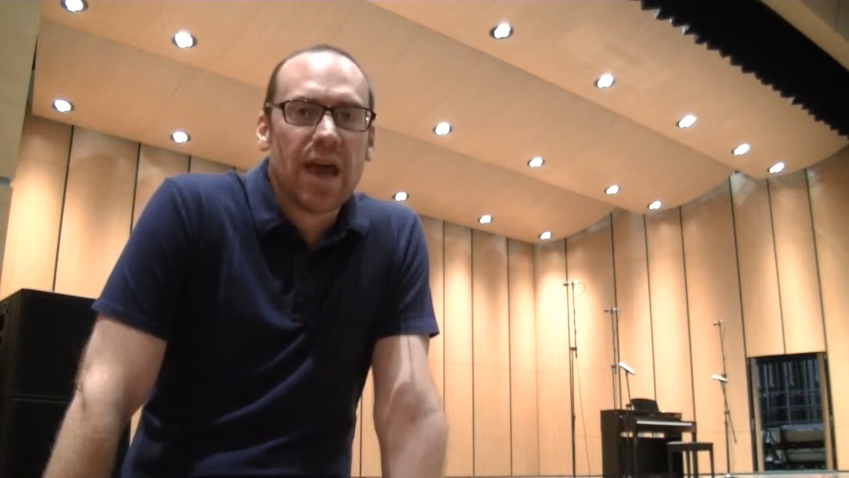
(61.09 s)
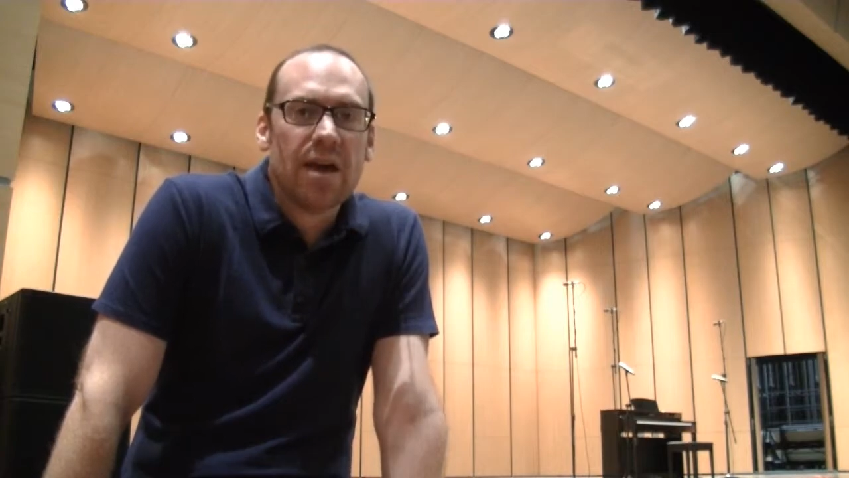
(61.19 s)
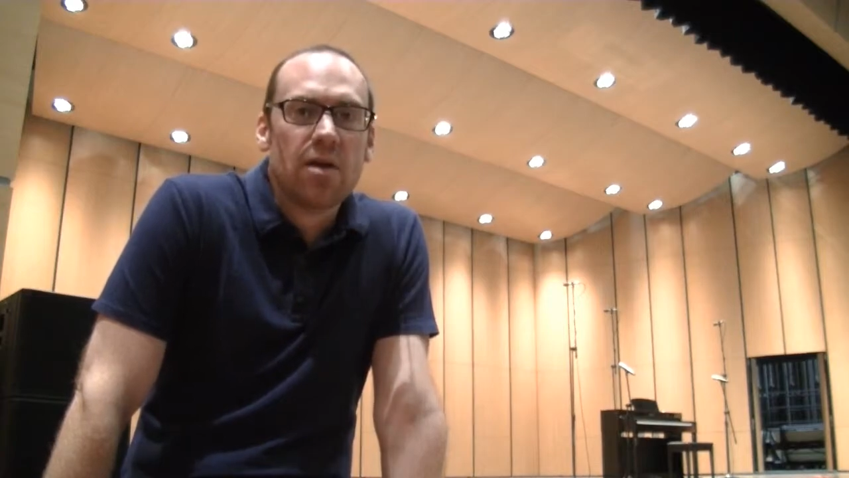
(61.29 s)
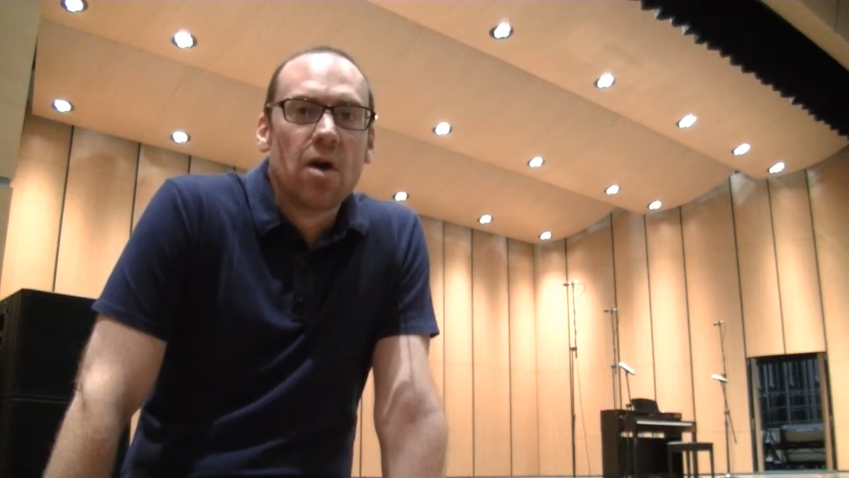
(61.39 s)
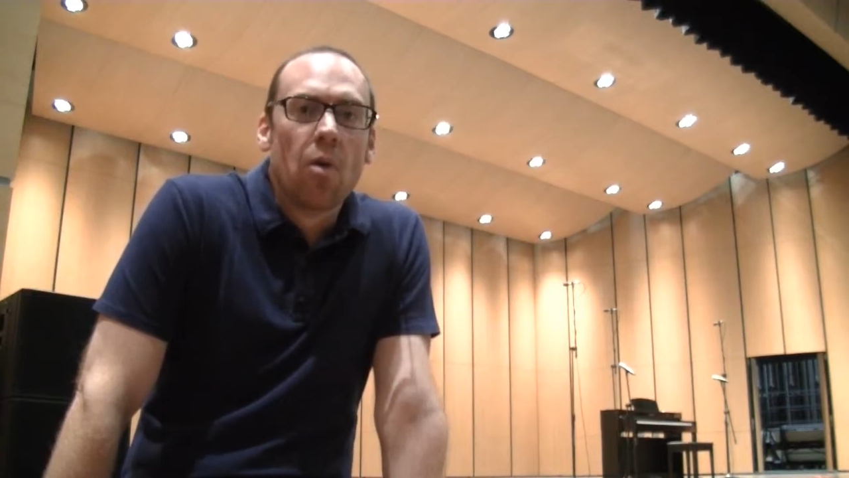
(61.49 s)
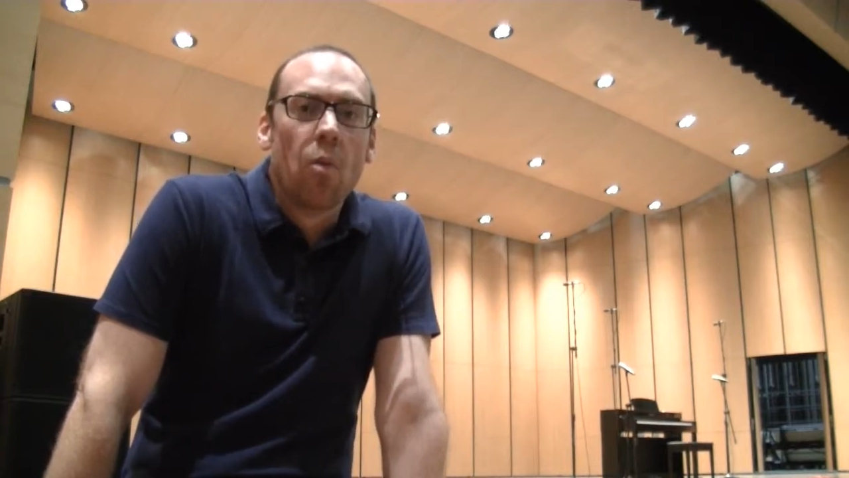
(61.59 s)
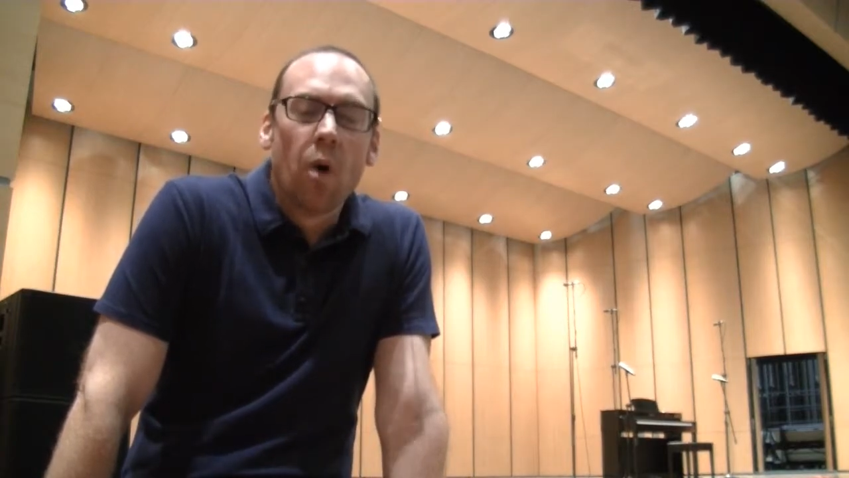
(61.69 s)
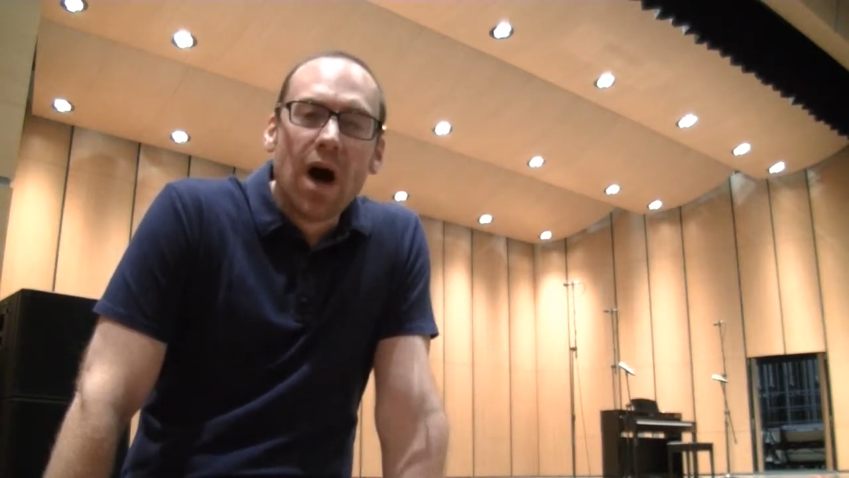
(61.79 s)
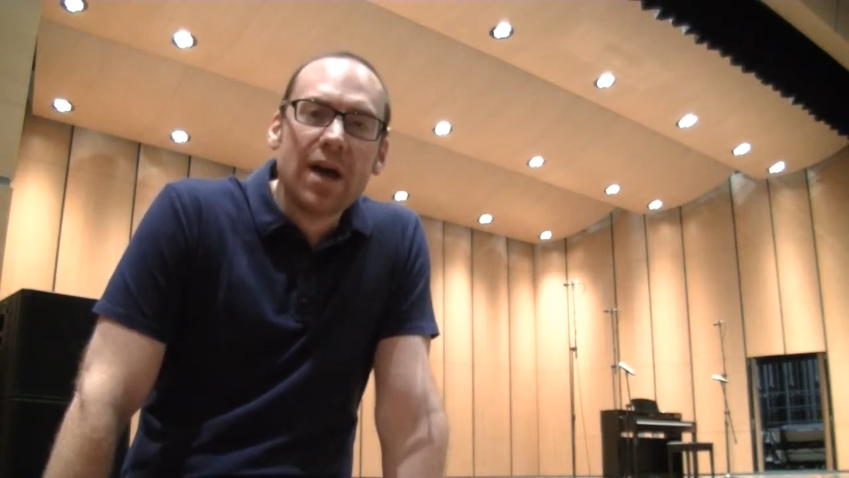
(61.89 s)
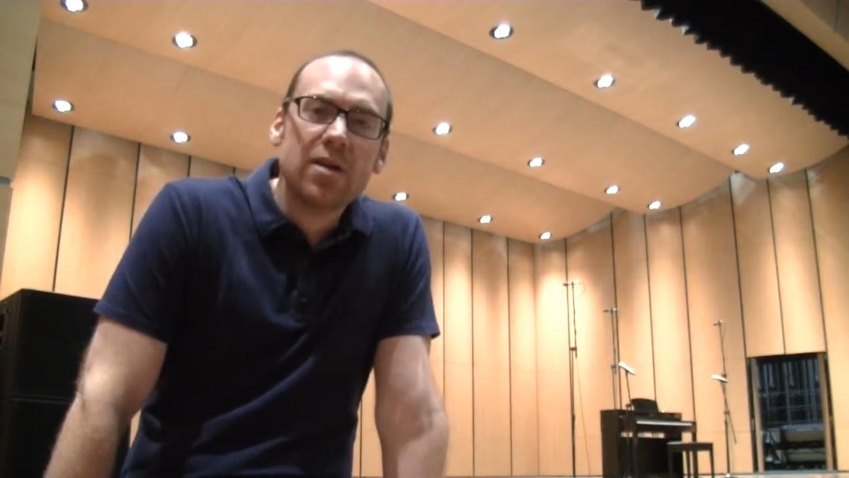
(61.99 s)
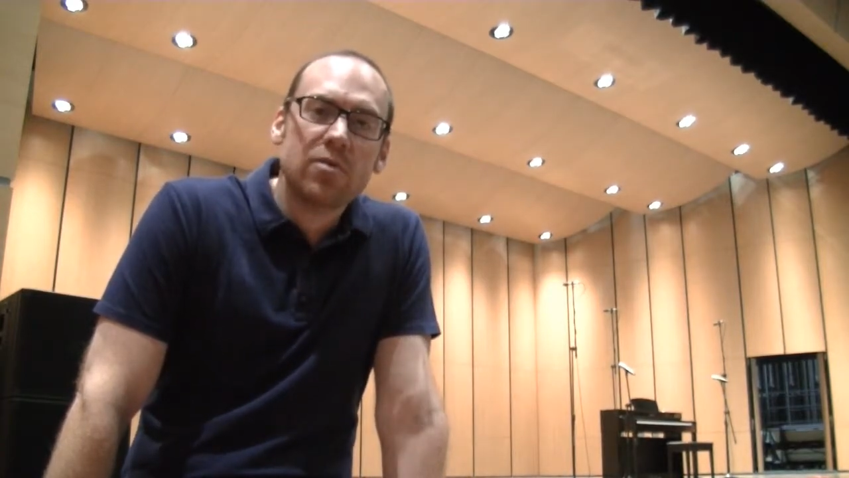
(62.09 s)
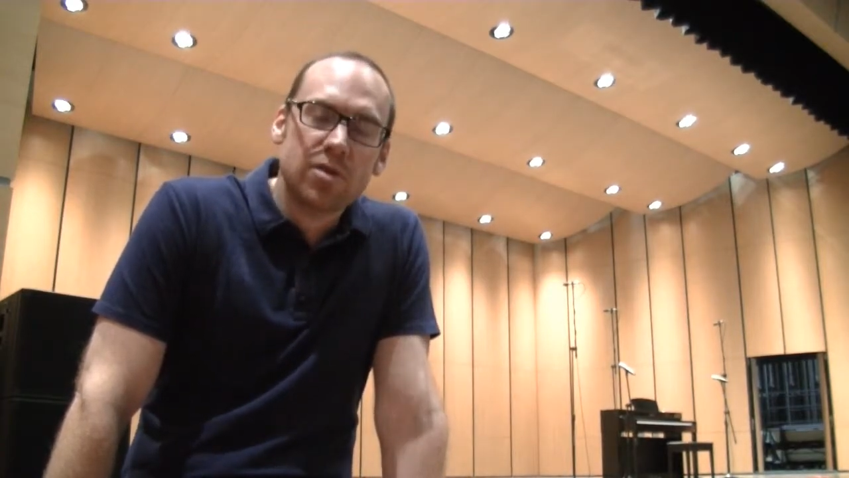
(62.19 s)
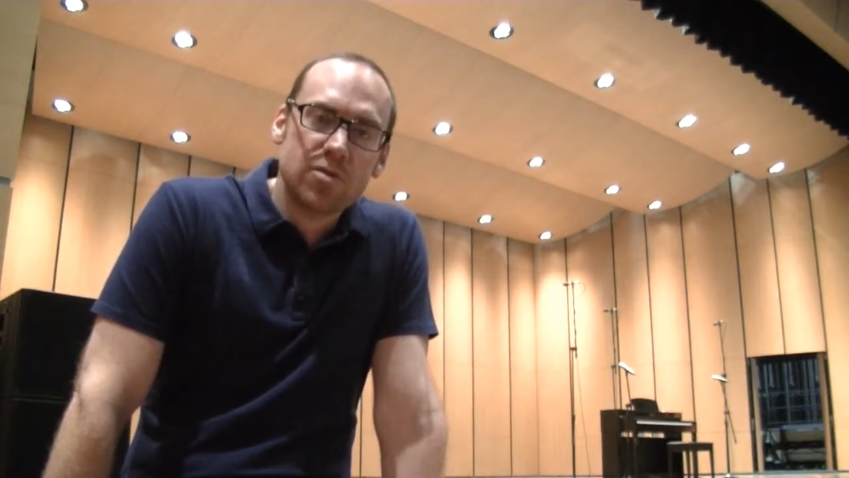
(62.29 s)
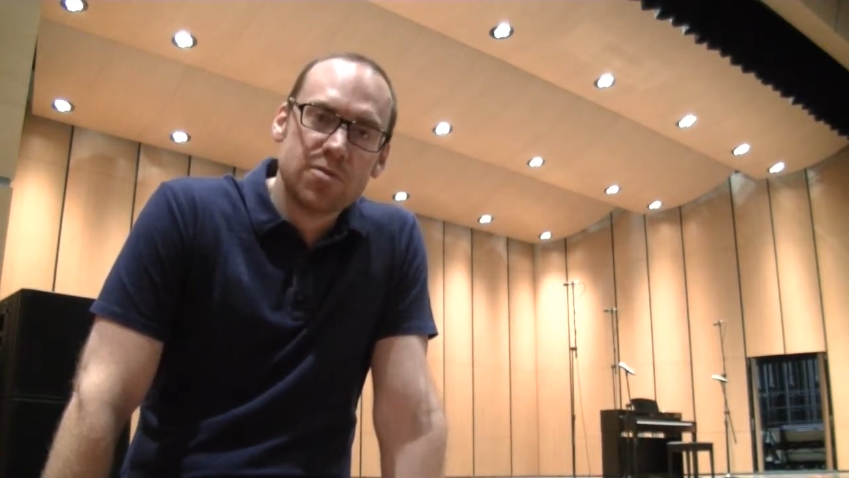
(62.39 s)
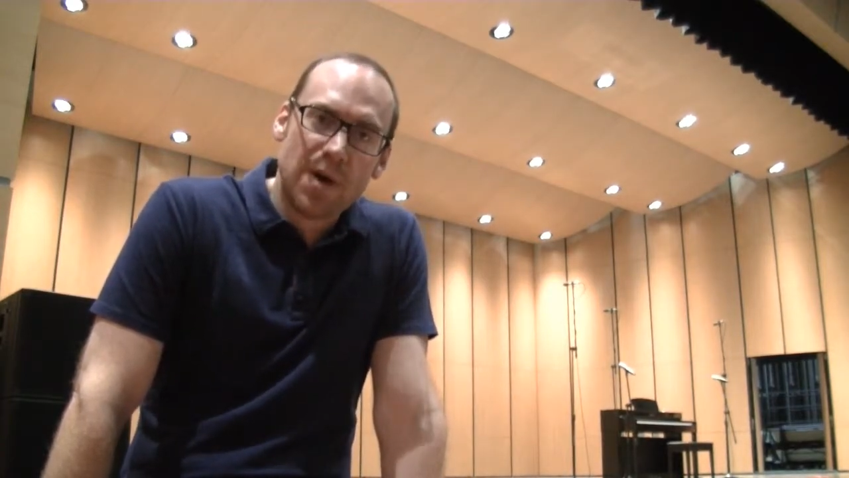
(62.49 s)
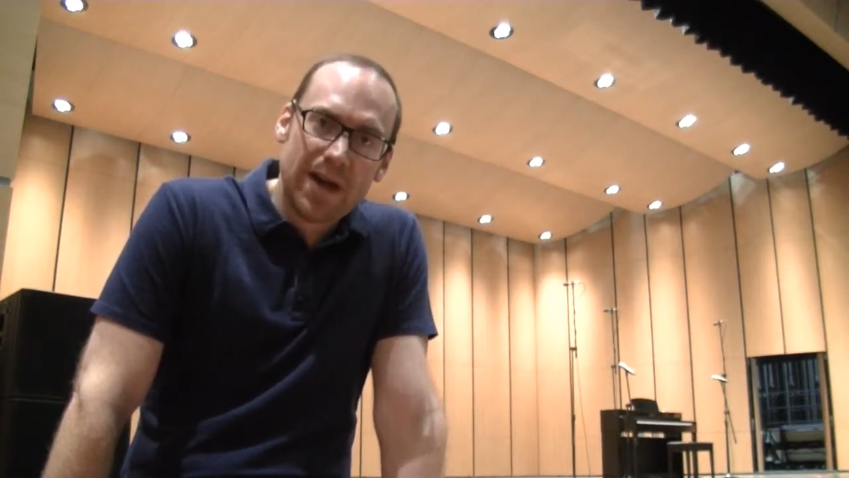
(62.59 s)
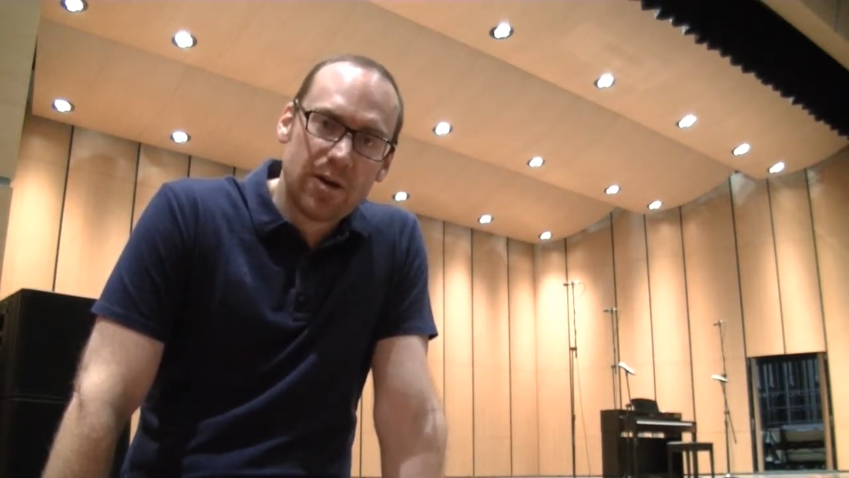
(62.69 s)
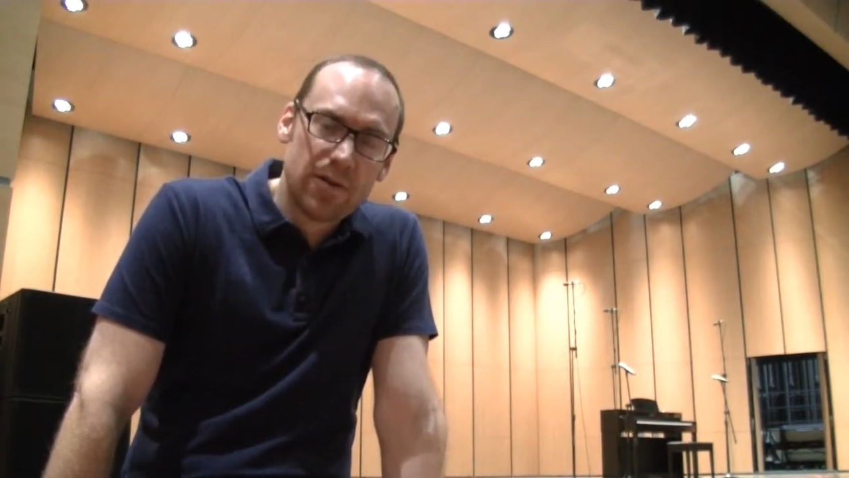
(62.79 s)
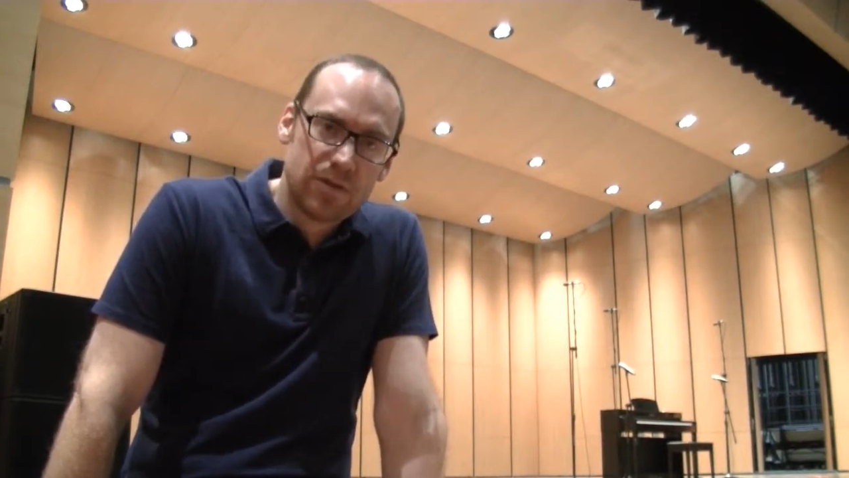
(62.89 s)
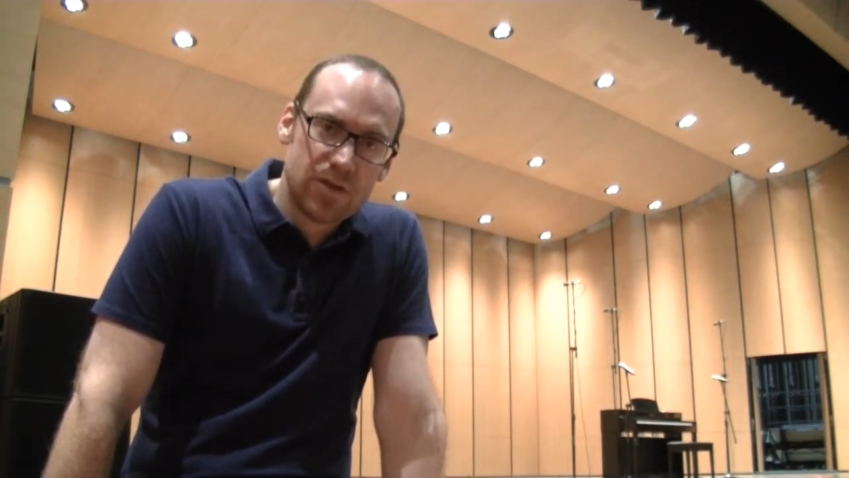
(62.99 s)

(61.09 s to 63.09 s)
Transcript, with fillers: at why you would use Minecraft